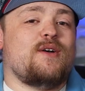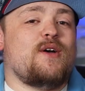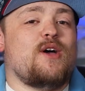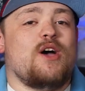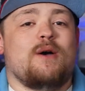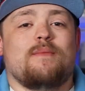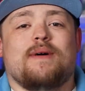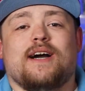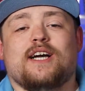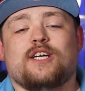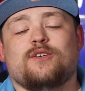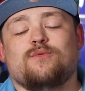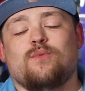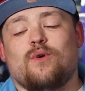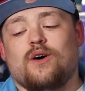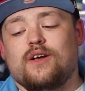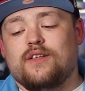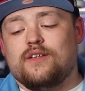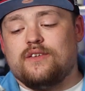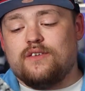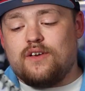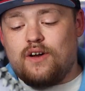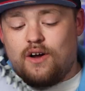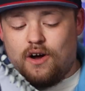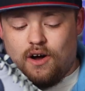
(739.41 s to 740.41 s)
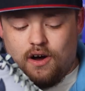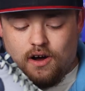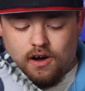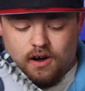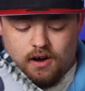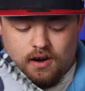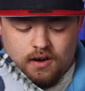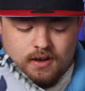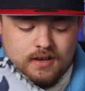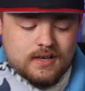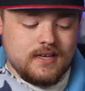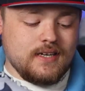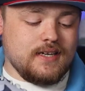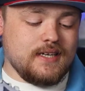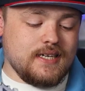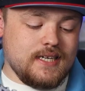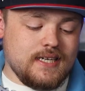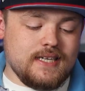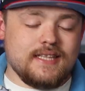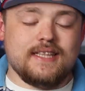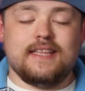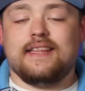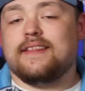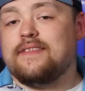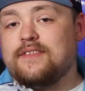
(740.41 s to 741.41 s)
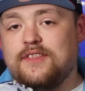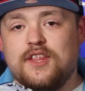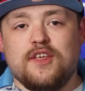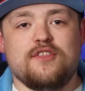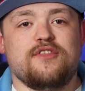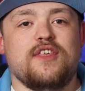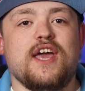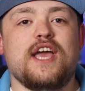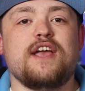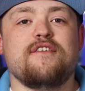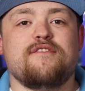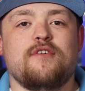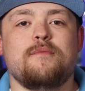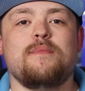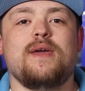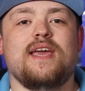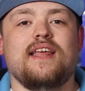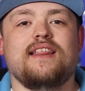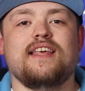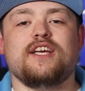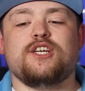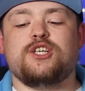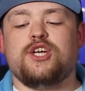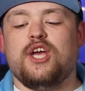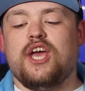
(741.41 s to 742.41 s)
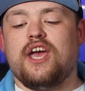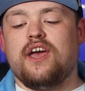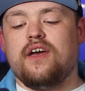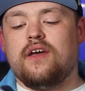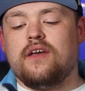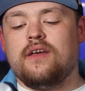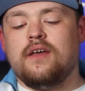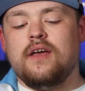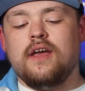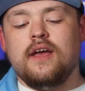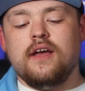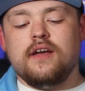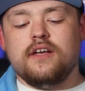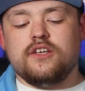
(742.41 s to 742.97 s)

Air Max 1s are the thing for me this year.